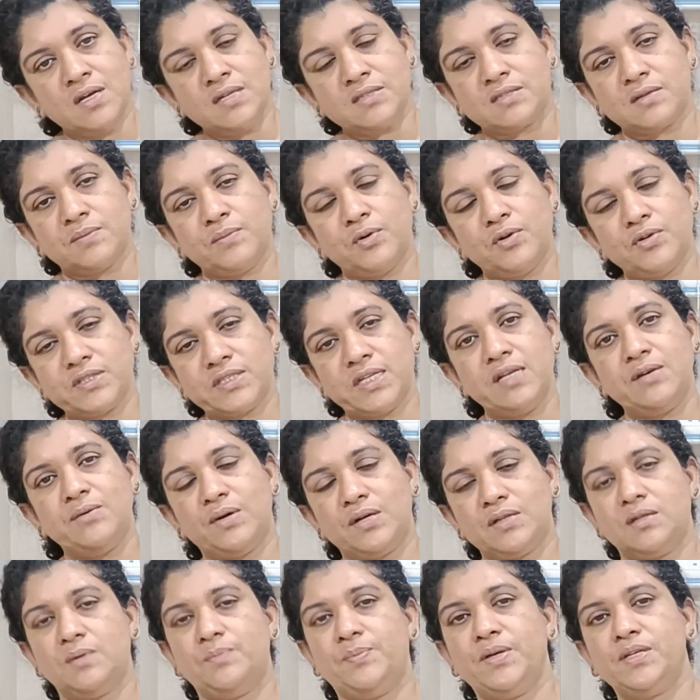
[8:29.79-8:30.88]
So mostly
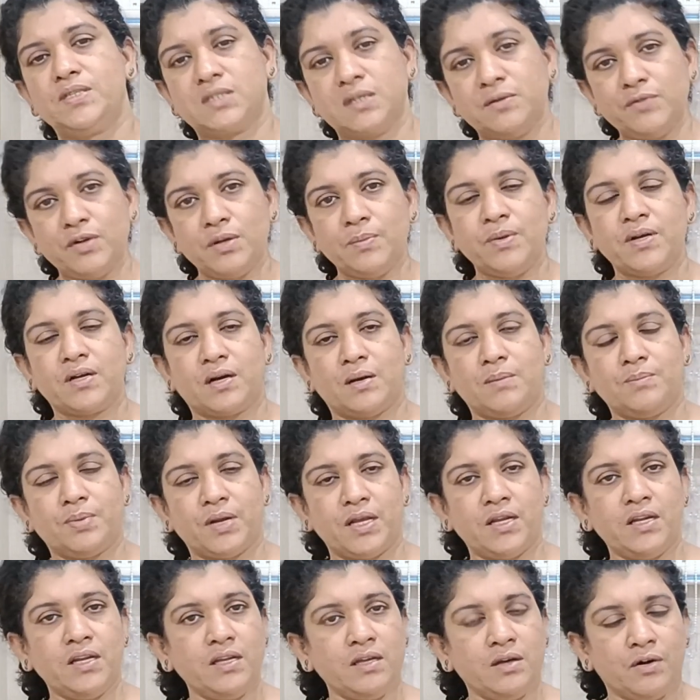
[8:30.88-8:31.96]
what the patient will be
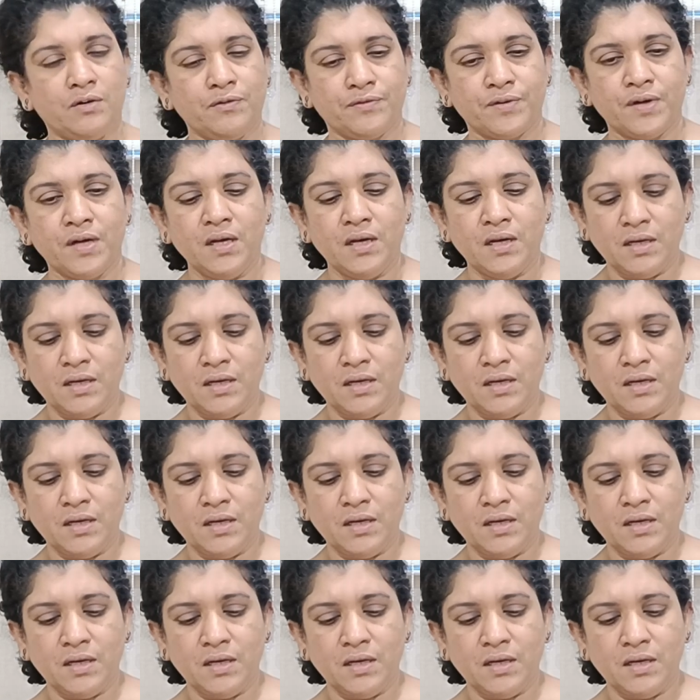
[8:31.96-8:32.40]
complaining of